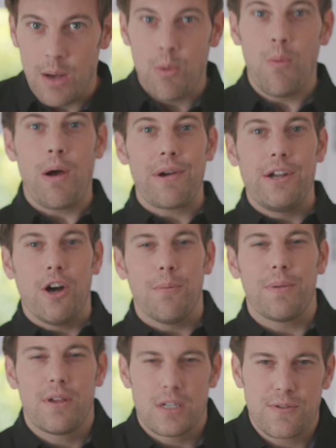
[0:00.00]
Well, worry
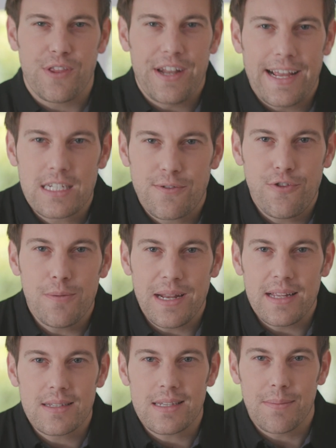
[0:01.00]
not, because for the next few
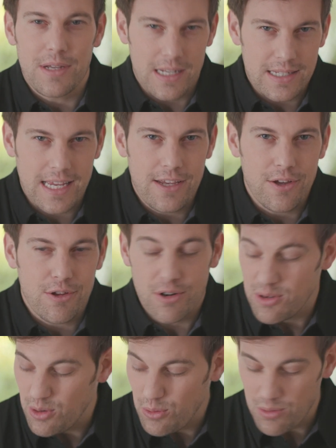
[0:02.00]
minutes, I'm going to take you
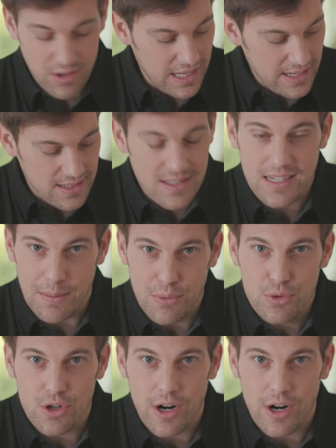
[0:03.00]
through all things tumble